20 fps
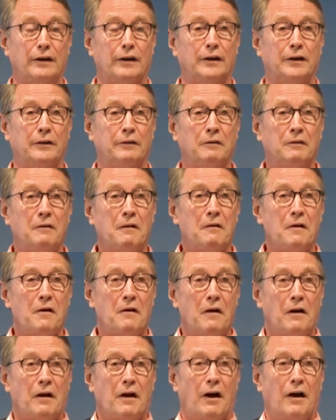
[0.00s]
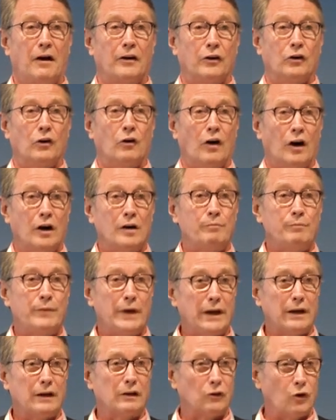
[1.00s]
and, you know, our
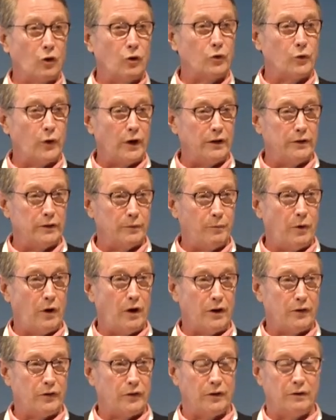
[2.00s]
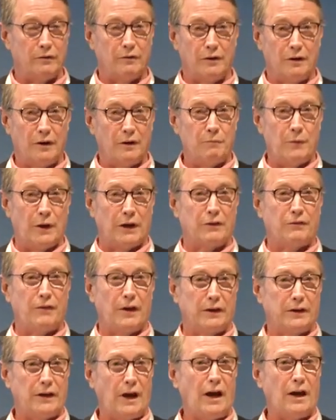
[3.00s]
big low-grade deposit makes
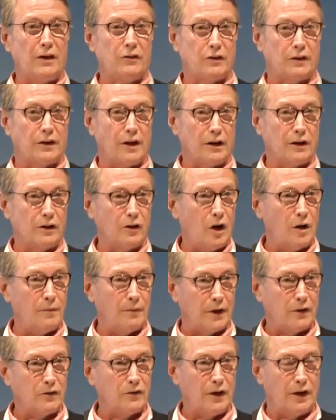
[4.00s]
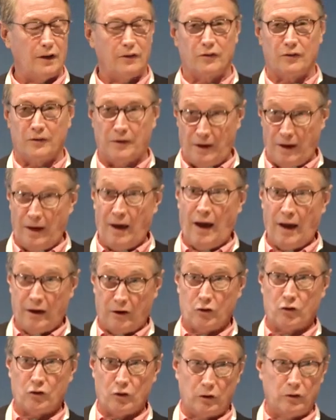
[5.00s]
fantastic economic sense at
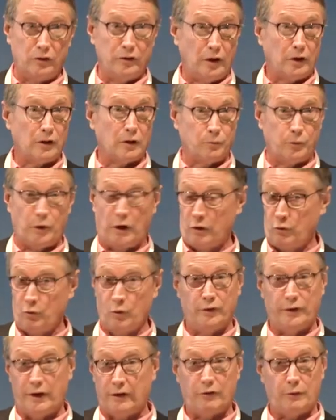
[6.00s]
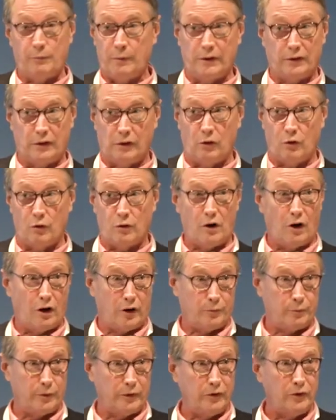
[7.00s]
a certain nickel price. We'll never be the
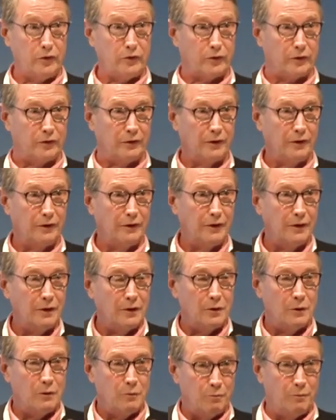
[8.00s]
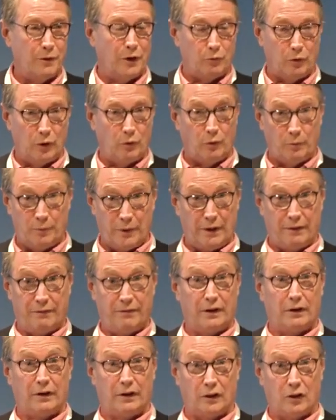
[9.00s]
low-cost producer, but we will be a
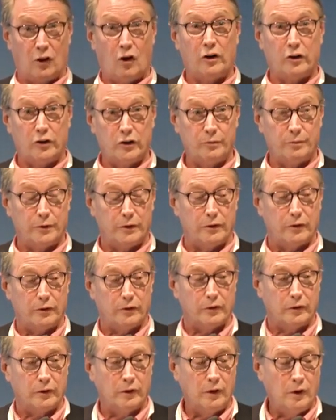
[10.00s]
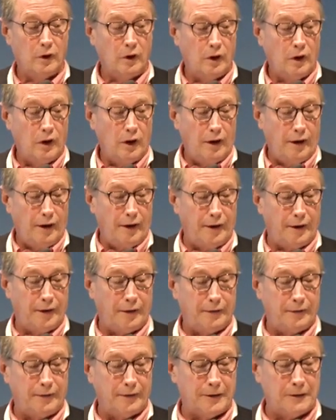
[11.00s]
very large producer.
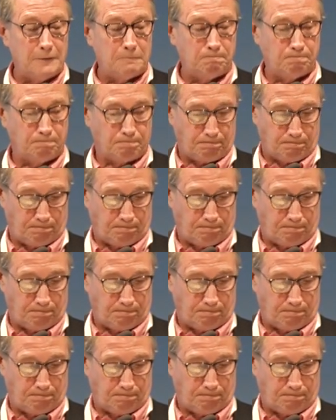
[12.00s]
And